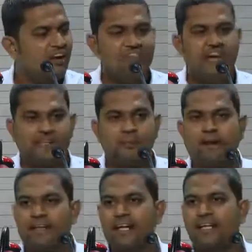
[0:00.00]
We
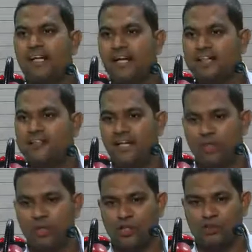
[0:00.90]
expect that the credit
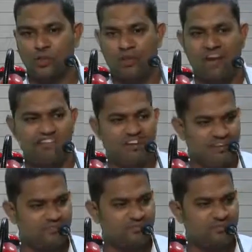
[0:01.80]
side total should be
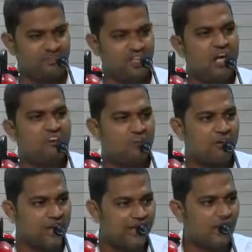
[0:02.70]
heavier for
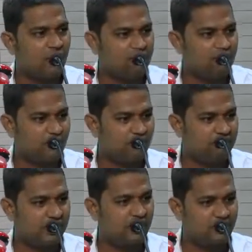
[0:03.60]
trading account, for
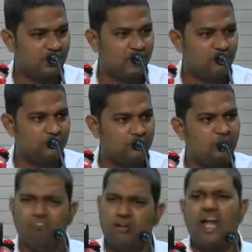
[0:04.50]
profit and loss account,
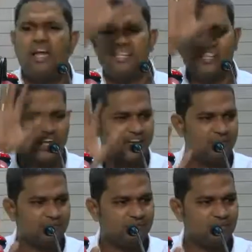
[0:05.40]
for any journal.